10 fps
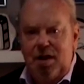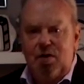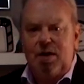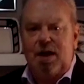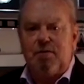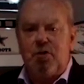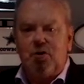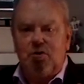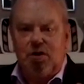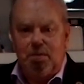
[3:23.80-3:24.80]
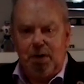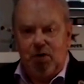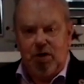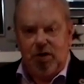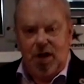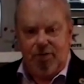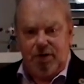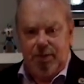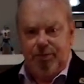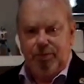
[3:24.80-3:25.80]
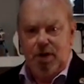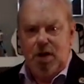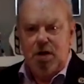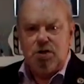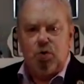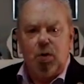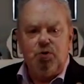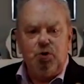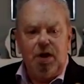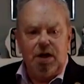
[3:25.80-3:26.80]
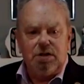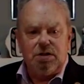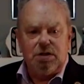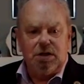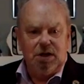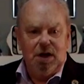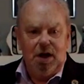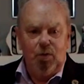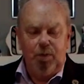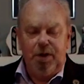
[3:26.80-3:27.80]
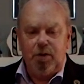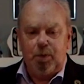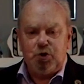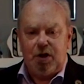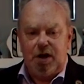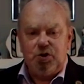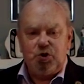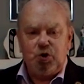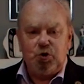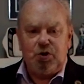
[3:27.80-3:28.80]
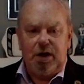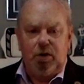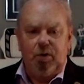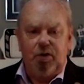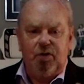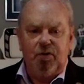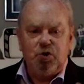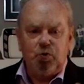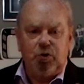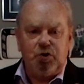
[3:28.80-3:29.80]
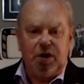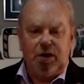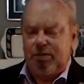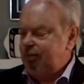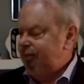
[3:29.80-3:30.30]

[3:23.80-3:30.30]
We have a third component left. So what would you guess would be the percentage associated with the visual channel?